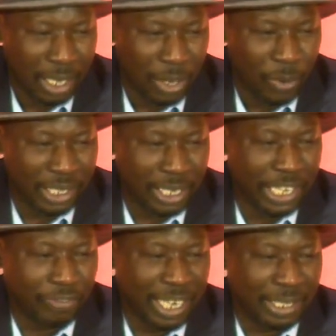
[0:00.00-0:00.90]
What's
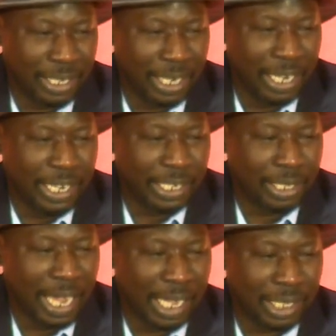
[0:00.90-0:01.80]
interesting in this
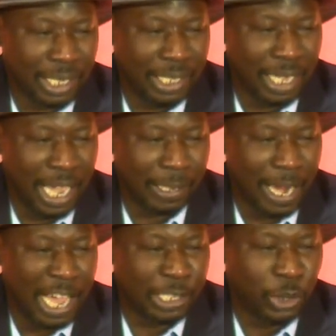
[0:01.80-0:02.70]
text is that,
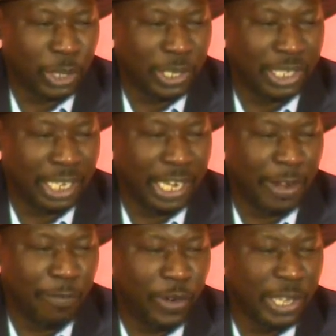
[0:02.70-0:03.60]
as you can see, the
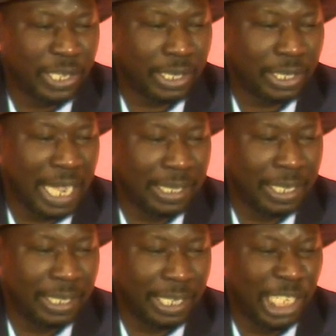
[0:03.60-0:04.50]
first
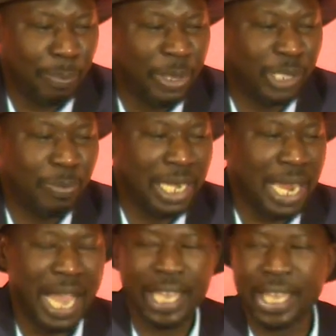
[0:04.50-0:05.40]
sentence is
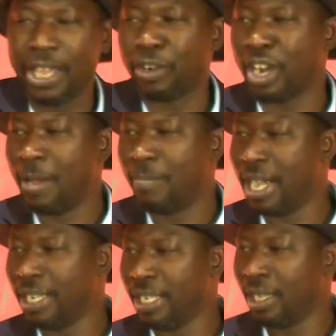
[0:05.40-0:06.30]
Bismillahi
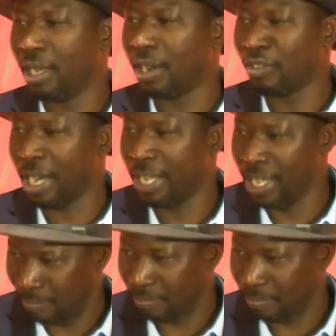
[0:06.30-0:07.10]
Rahmani Ar-Rahim,